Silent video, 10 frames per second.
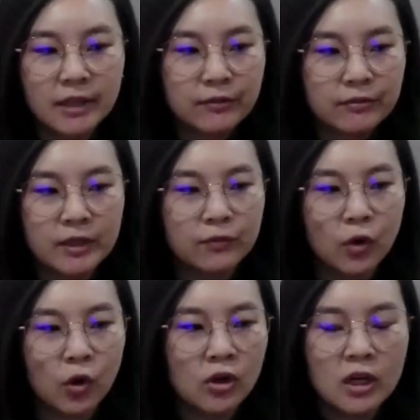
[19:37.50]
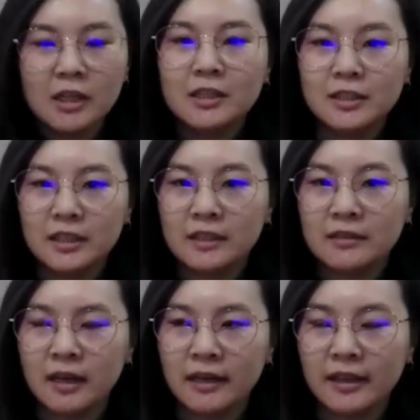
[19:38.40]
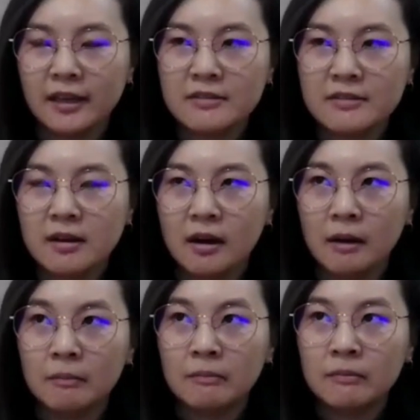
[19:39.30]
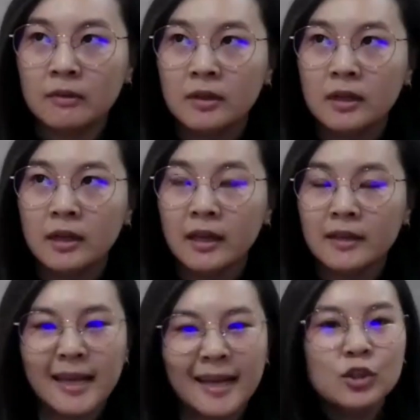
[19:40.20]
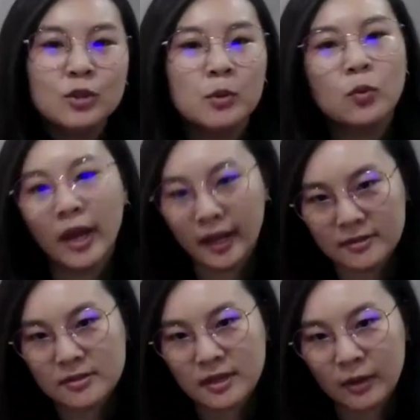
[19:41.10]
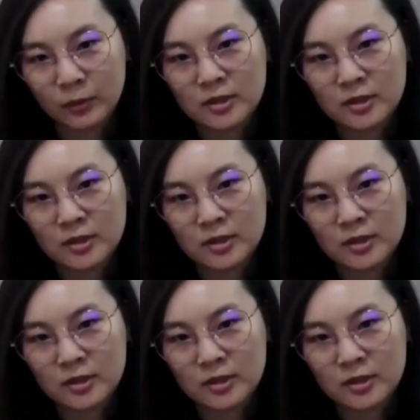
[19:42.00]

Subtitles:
they've all learned in, I guess, intangible ways, I